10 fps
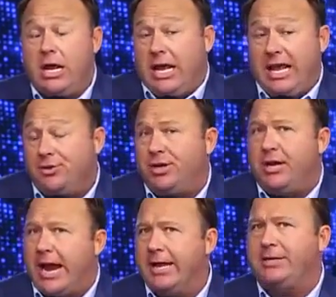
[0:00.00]
Is it
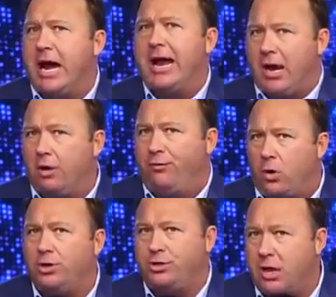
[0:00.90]
anti-Air
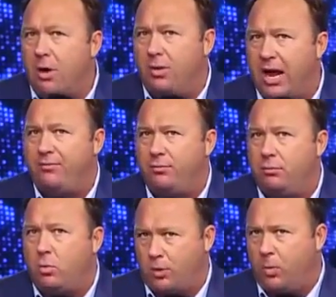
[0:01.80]
Force to not want to have
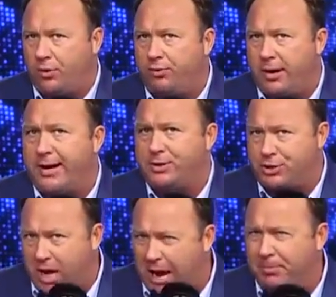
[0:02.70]
World War III and
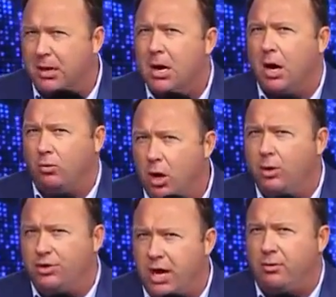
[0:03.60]
stop a
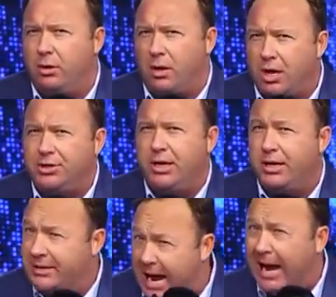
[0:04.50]
rogue general launching an
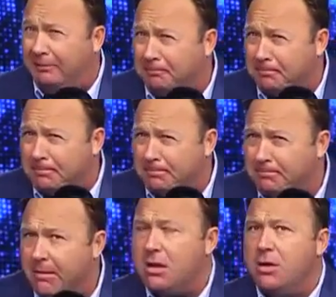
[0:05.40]
attack?
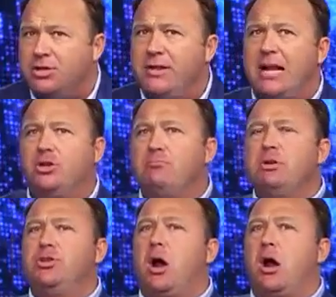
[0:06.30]
See, that's the
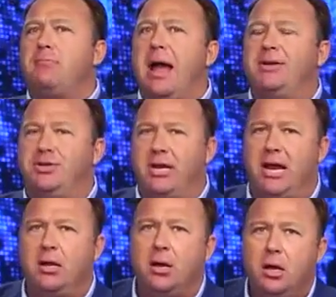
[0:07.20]
bizarre
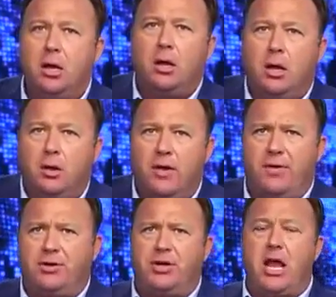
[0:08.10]
mindset that
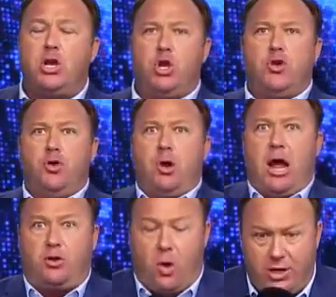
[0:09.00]
they say, you do
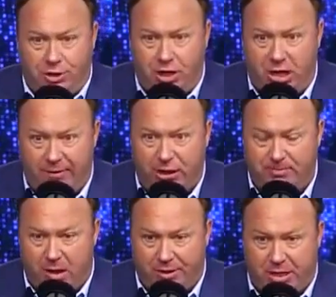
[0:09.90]
not question if it's
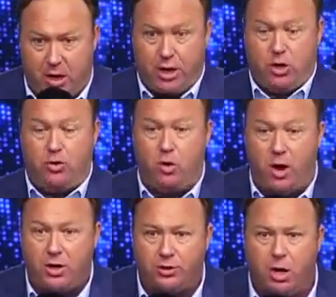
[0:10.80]
military. You do
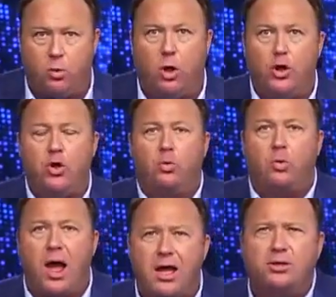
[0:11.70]
what you're told. Well, who
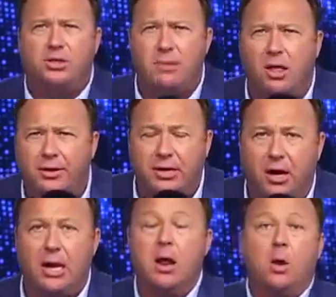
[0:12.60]
runs the military?
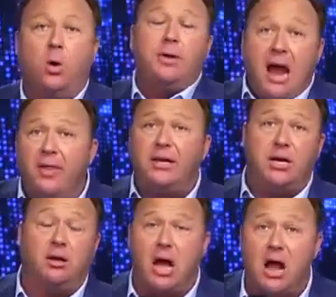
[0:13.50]
Well, now they
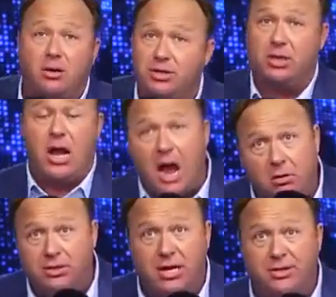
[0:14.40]
tell Congress that
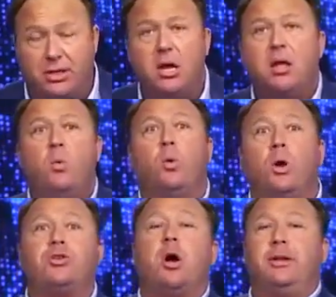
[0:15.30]
Congress doesn't. We're
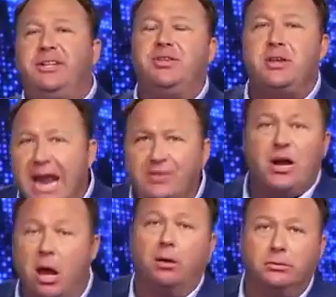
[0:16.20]
told it's
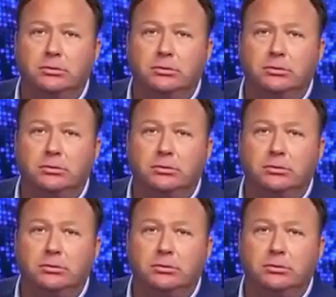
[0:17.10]
NATO.